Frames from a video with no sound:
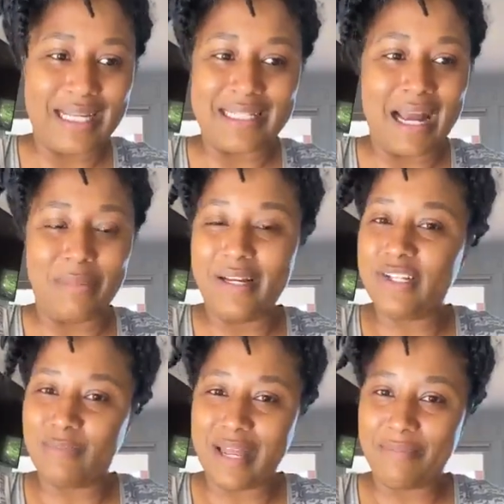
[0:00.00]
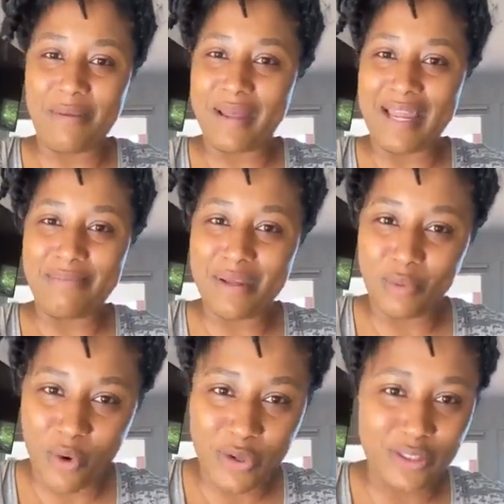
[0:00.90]
it's not because black people ain't
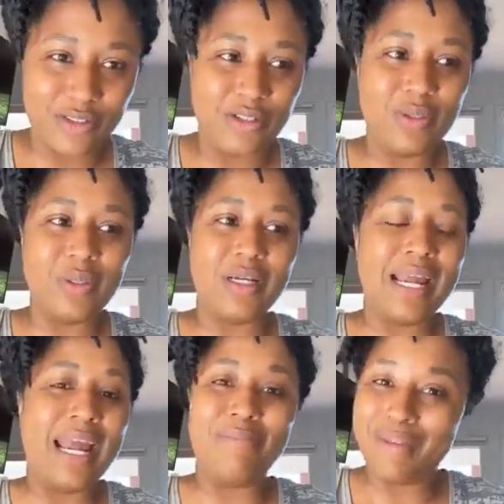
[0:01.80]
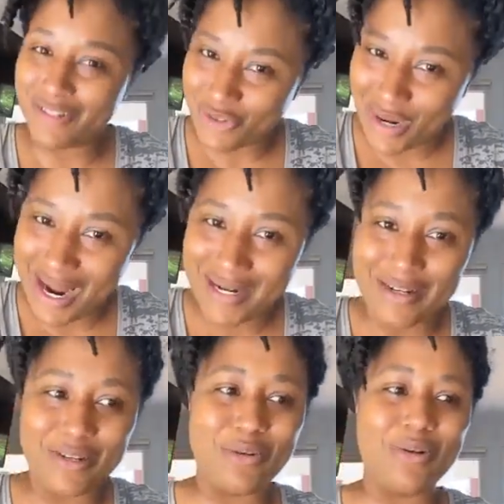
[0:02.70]
been wanting to do it, or hadn't been
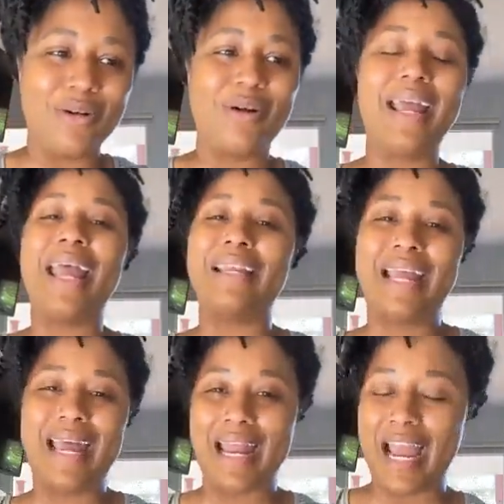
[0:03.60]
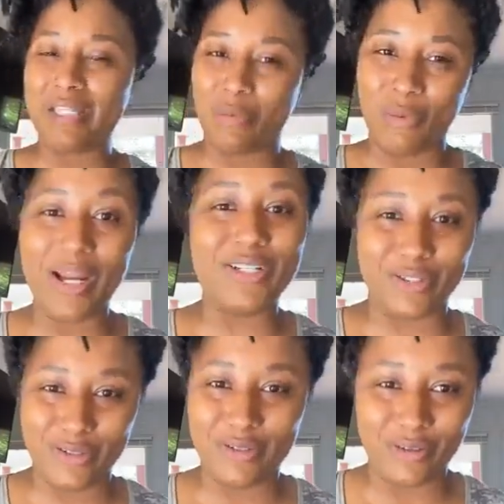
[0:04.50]
trying to do it, or hadn't had an
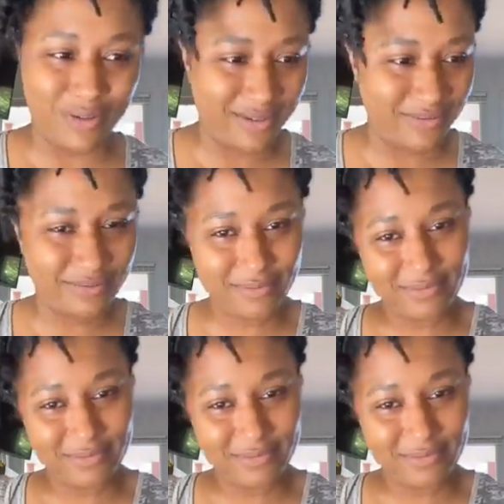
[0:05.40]
aspiration to do it.